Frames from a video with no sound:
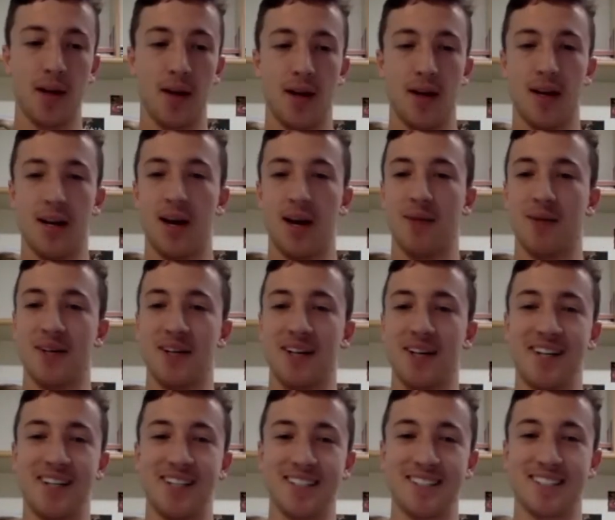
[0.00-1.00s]
Now I'm going
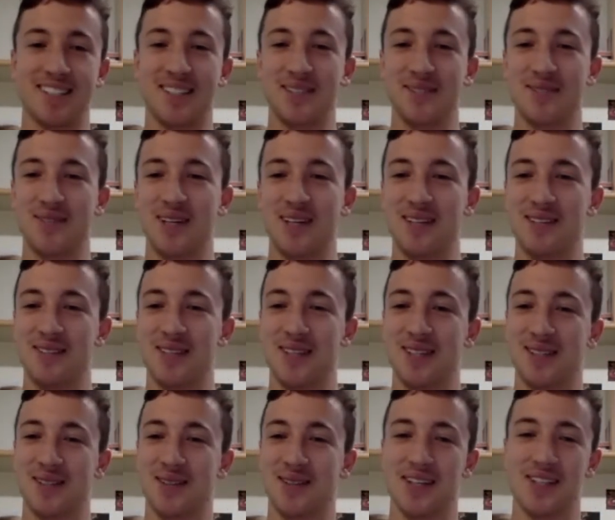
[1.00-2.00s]
to ask you my
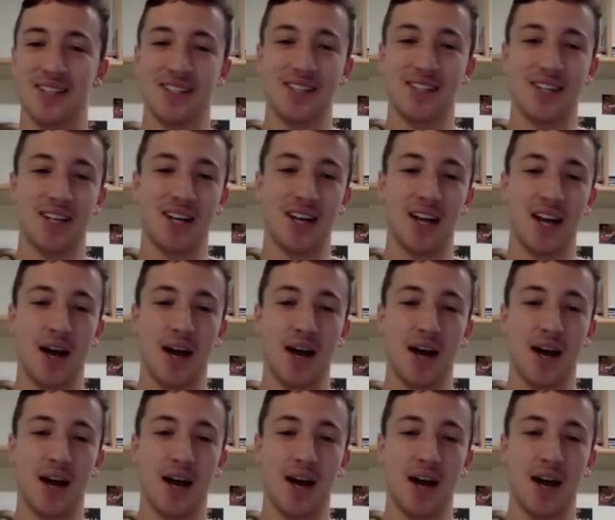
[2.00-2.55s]
first question.